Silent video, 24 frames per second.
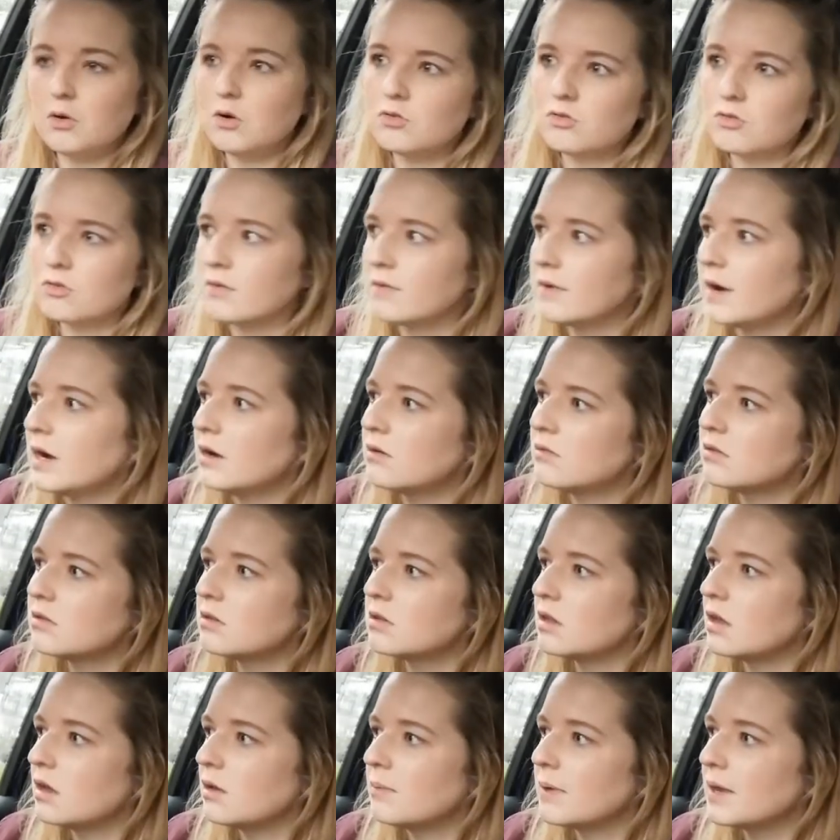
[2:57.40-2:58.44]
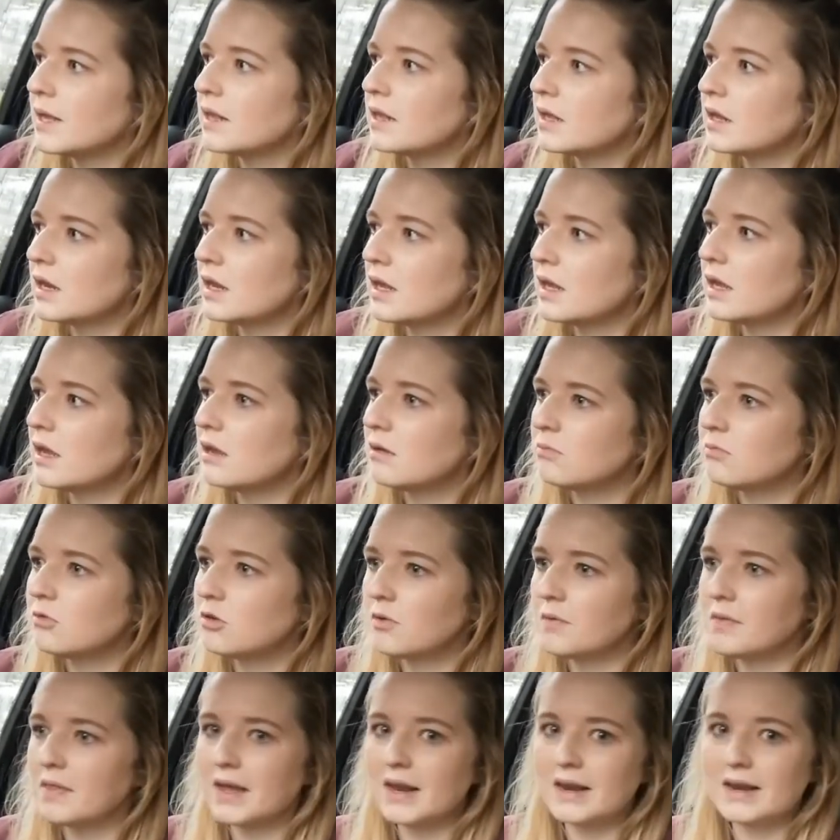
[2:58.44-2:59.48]
holder around, so basically
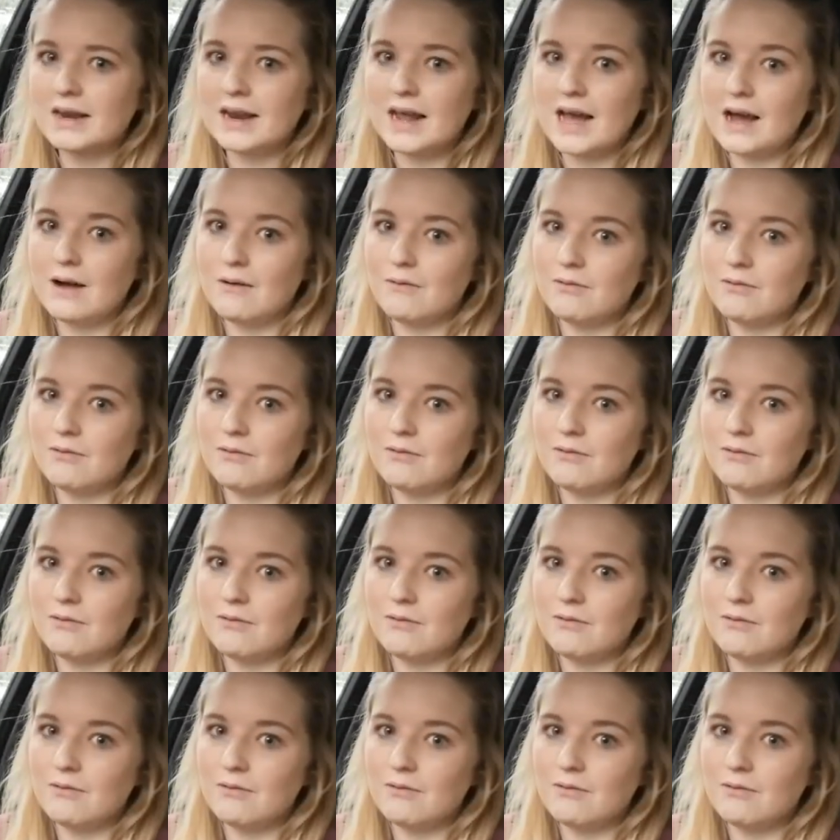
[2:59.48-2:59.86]
doing that now.